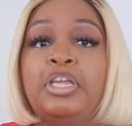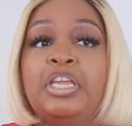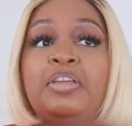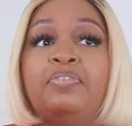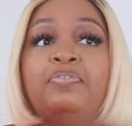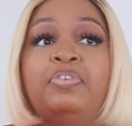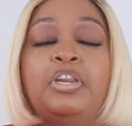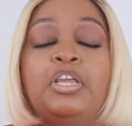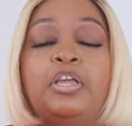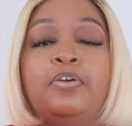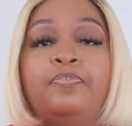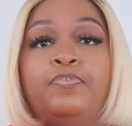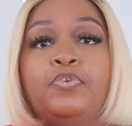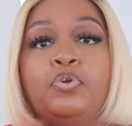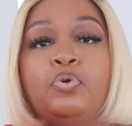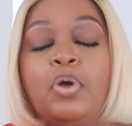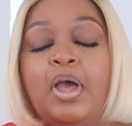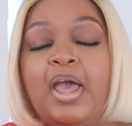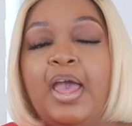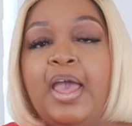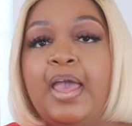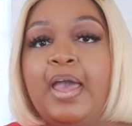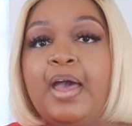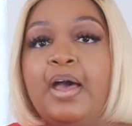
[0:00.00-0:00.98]
even if you
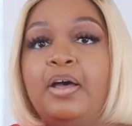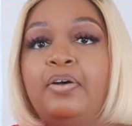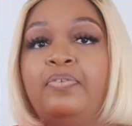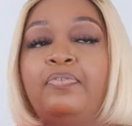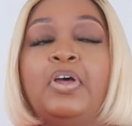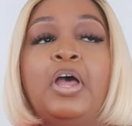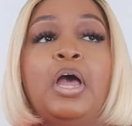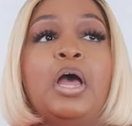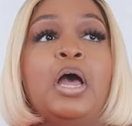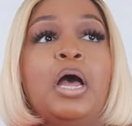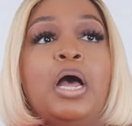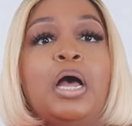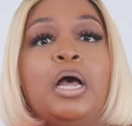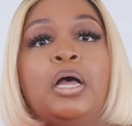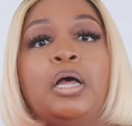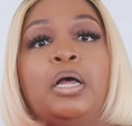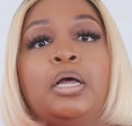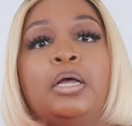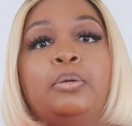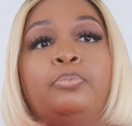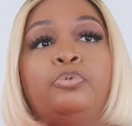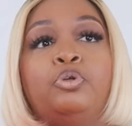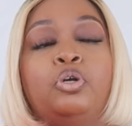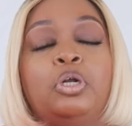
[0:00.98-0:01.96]
have
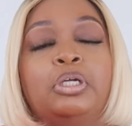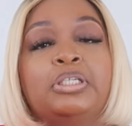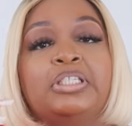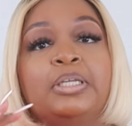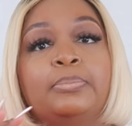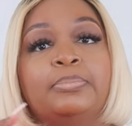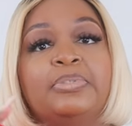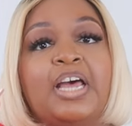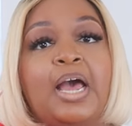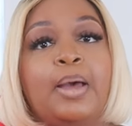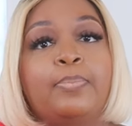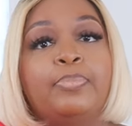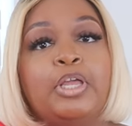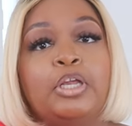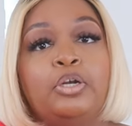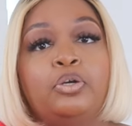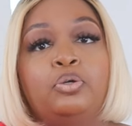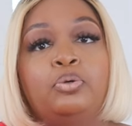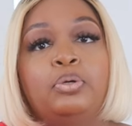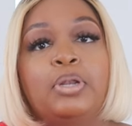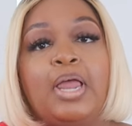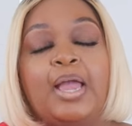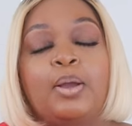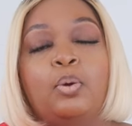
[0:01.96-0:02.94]
you know, sometimes they
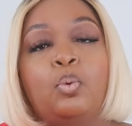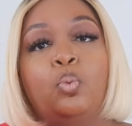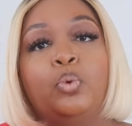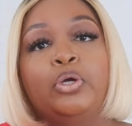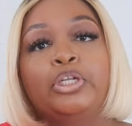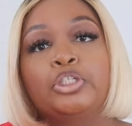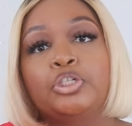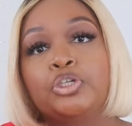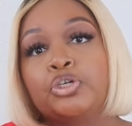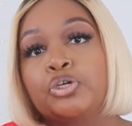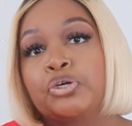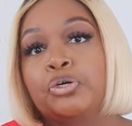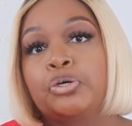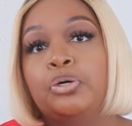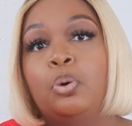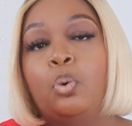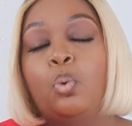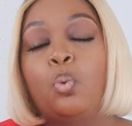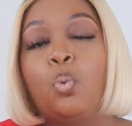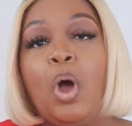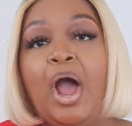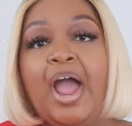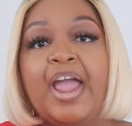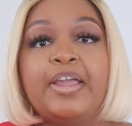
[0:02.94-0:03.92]
do like
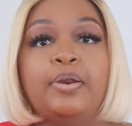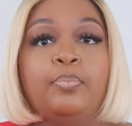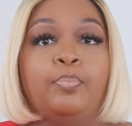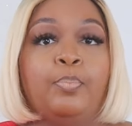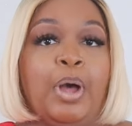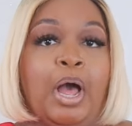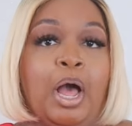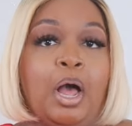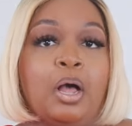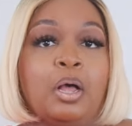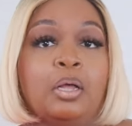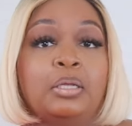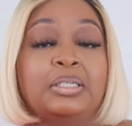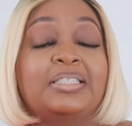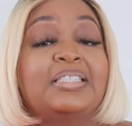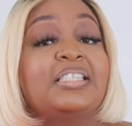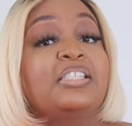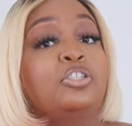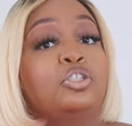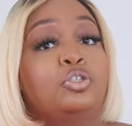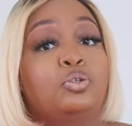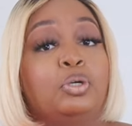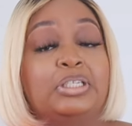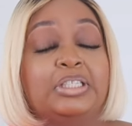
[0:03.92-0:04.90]
winter white balls.
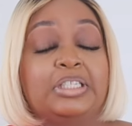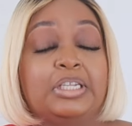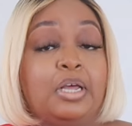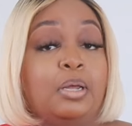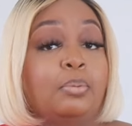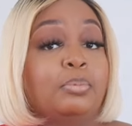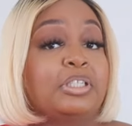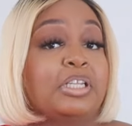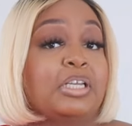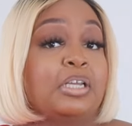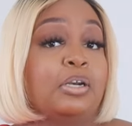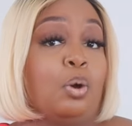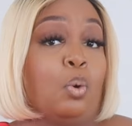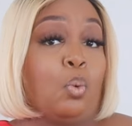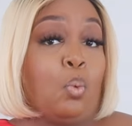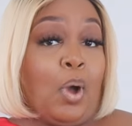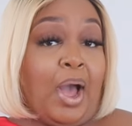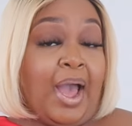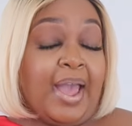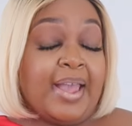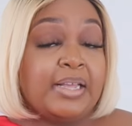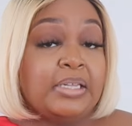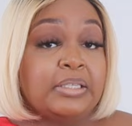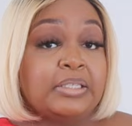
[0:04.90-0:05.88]
This dress comes in a
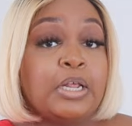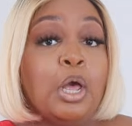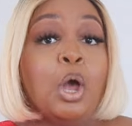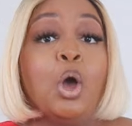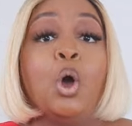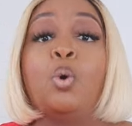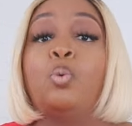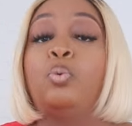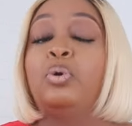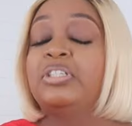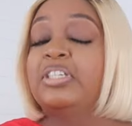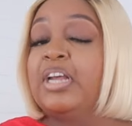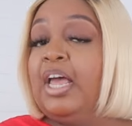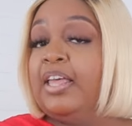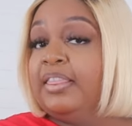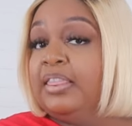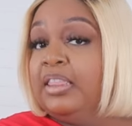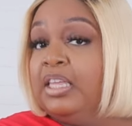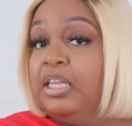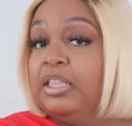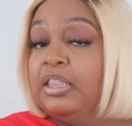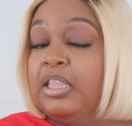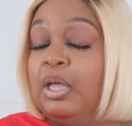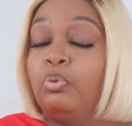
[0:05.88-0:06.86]
white, which I
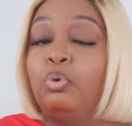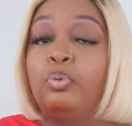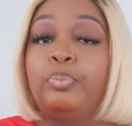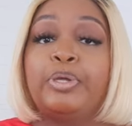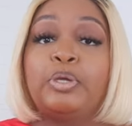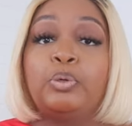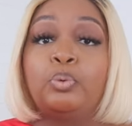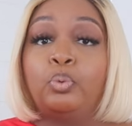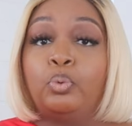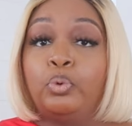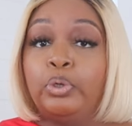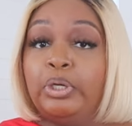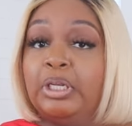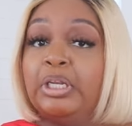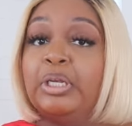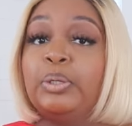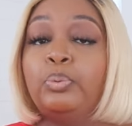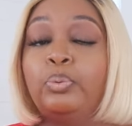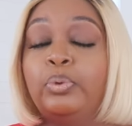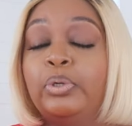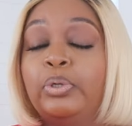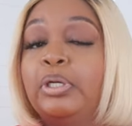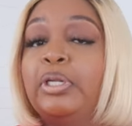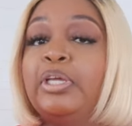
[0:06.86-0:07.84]
think that would be
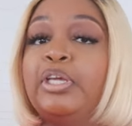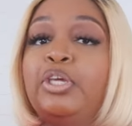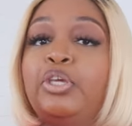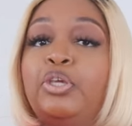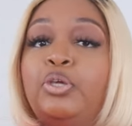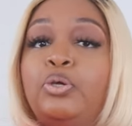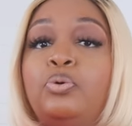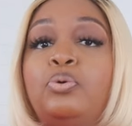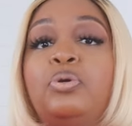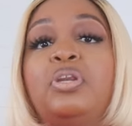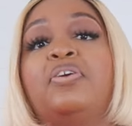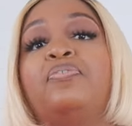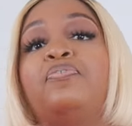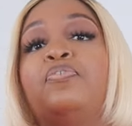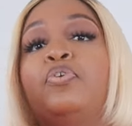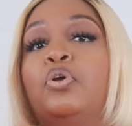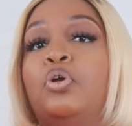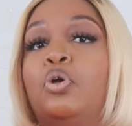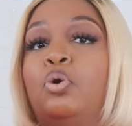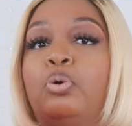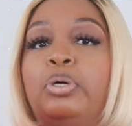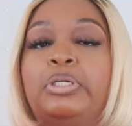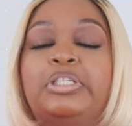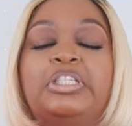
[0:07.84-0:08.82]
really, really cute if
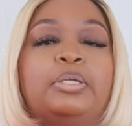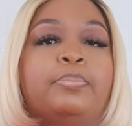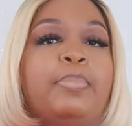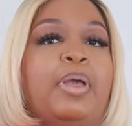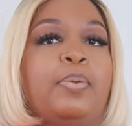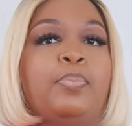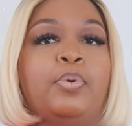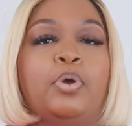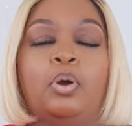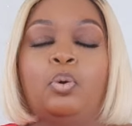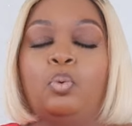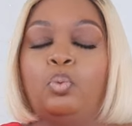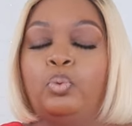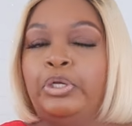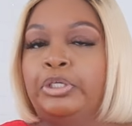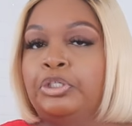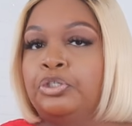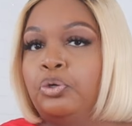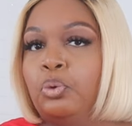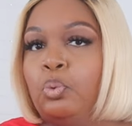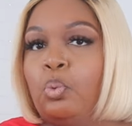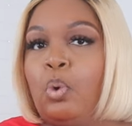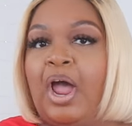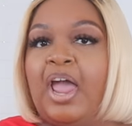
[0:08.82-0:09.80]
you're going to maybe a
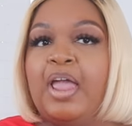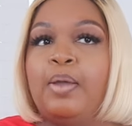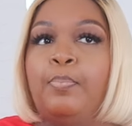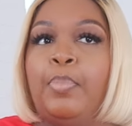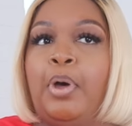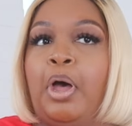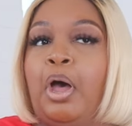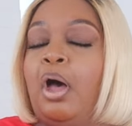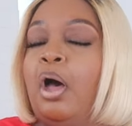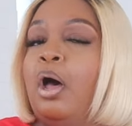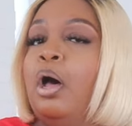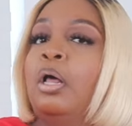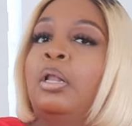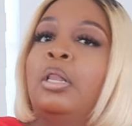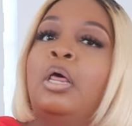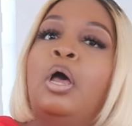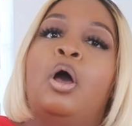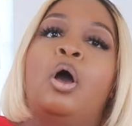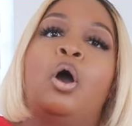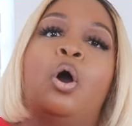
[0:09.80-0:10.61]
winter white ball